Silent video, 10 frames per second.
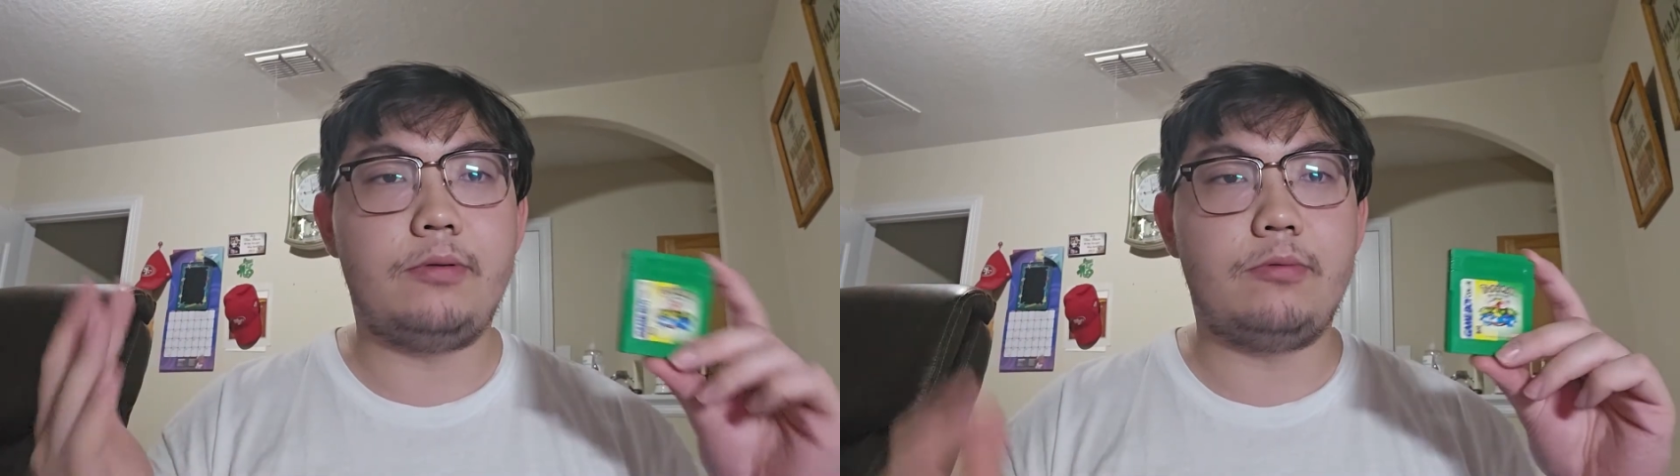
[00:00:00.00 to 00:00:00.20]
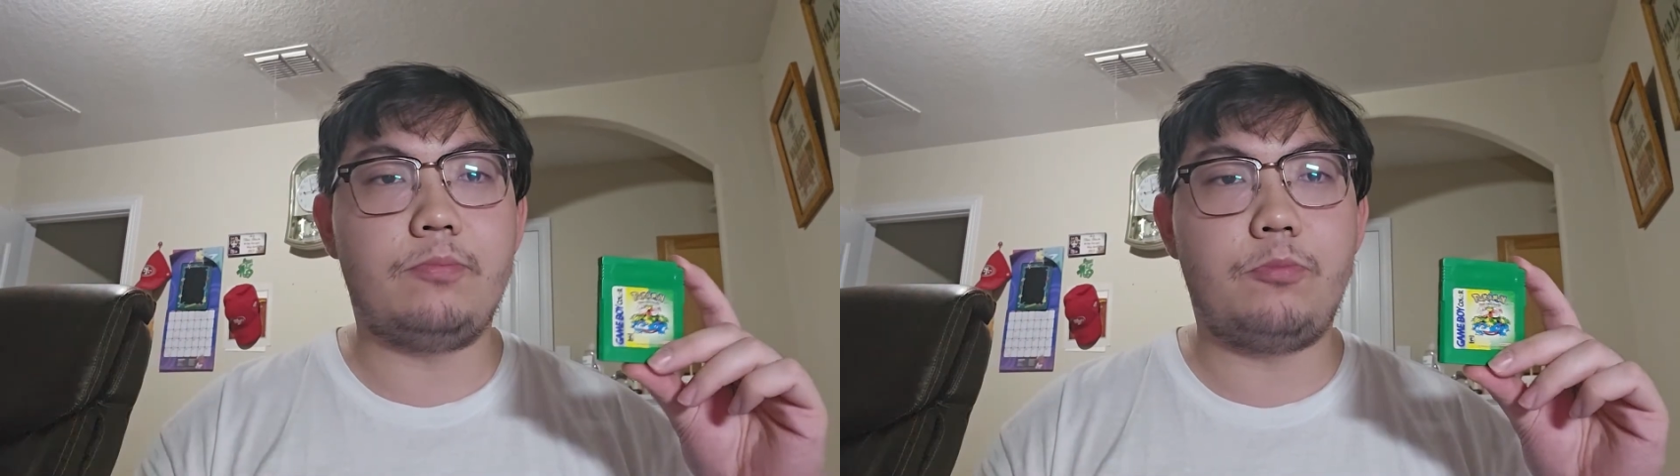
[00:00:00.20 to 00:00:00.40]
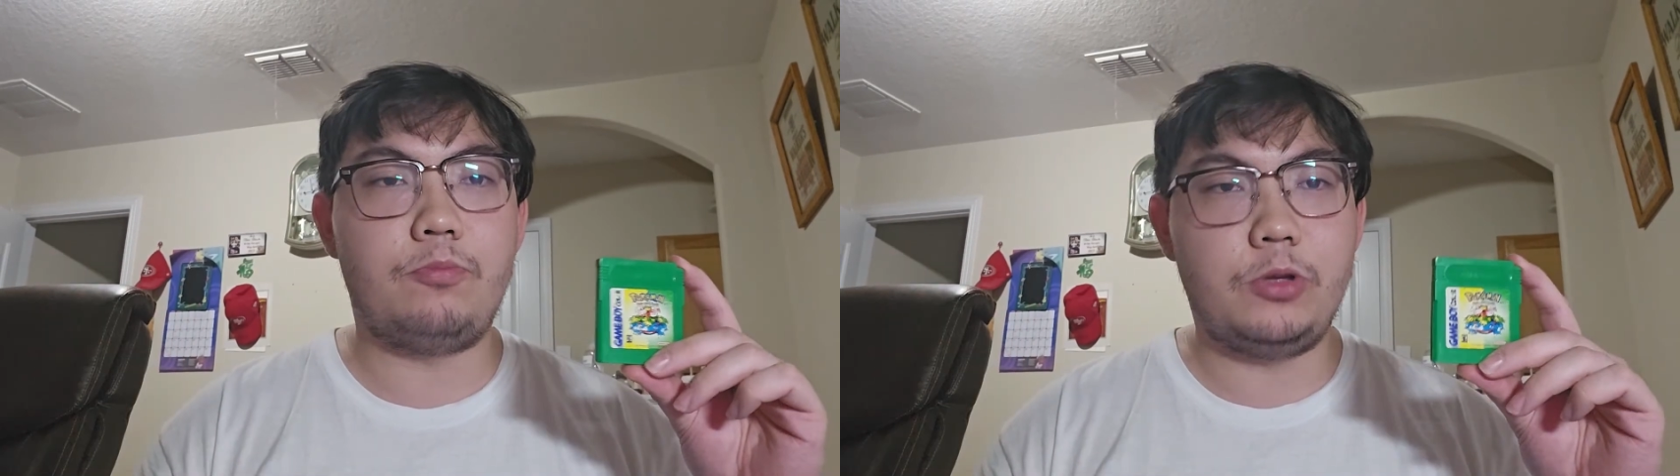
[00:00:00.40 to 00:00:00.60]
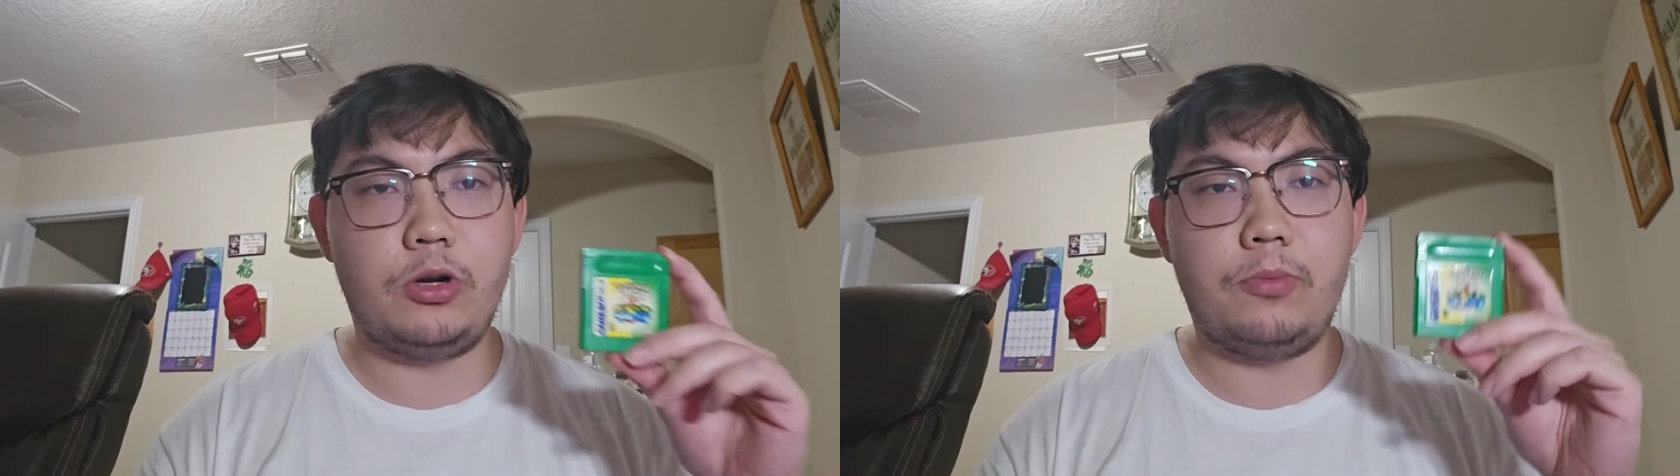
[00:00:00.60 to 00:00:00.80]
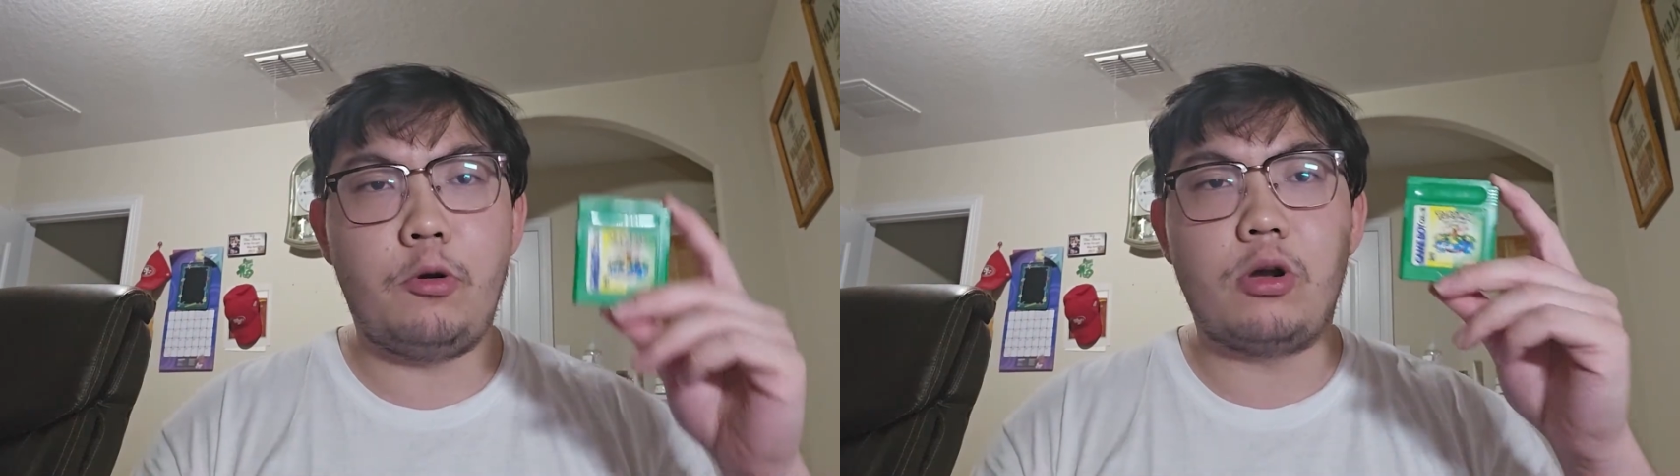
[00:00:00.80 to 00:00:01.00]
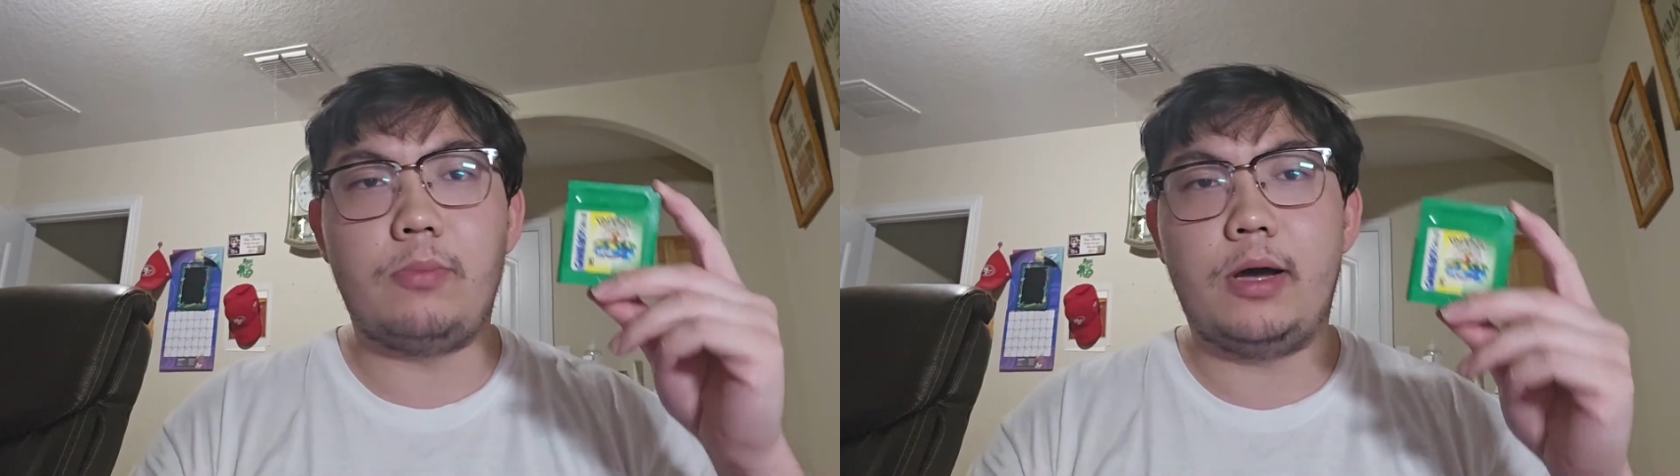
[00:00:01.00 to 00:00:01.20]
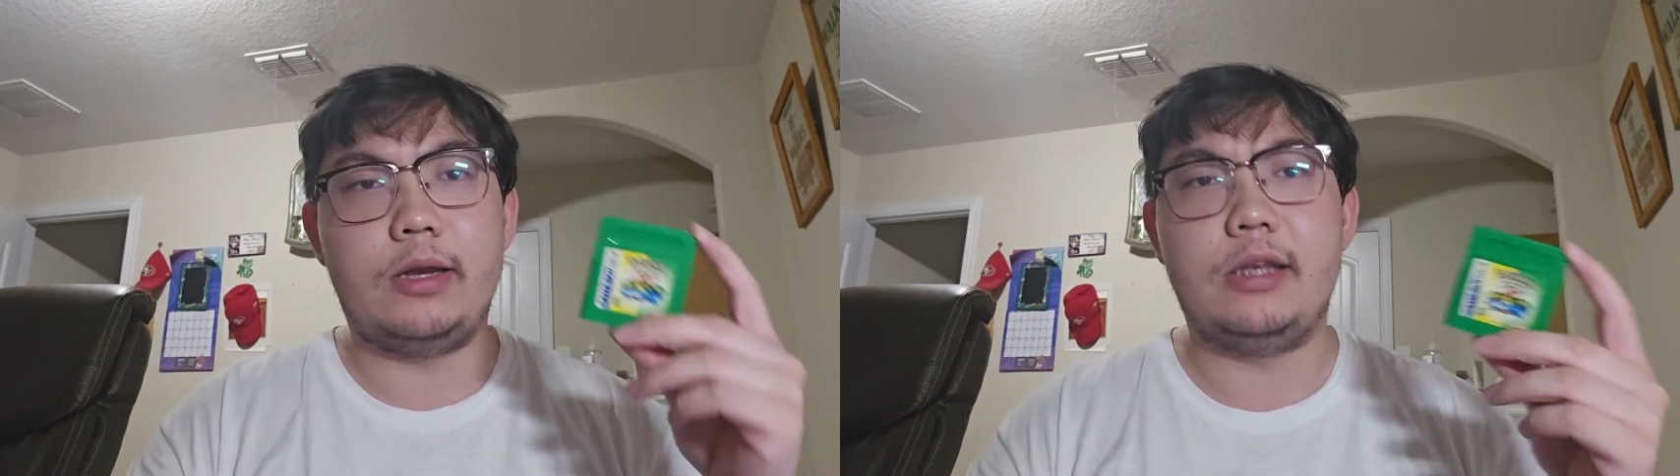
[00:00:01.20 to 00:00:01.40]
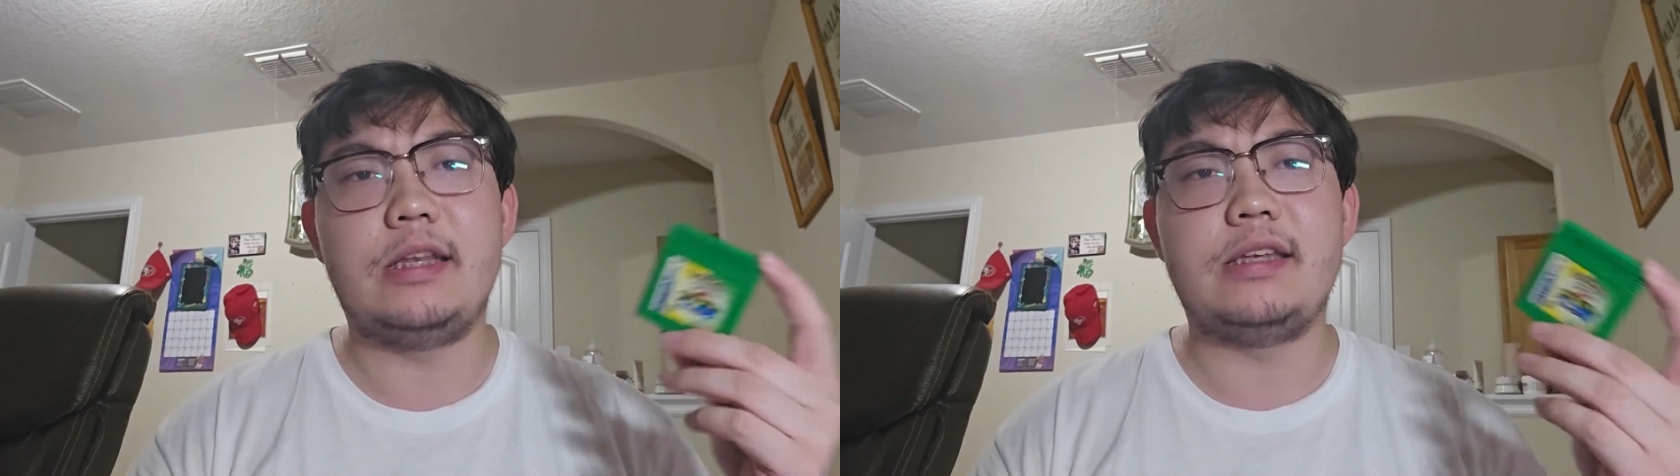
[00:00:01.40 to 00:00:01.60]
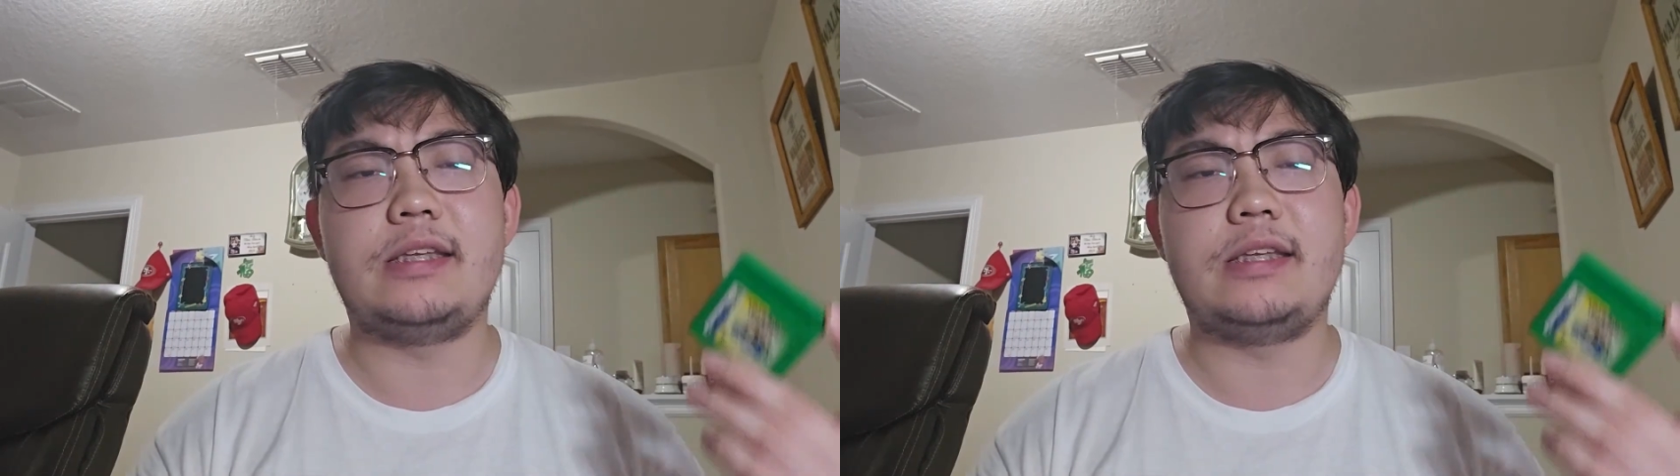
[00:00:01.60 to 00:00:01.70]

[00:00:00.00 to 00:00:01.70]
Pokemon and Nintendo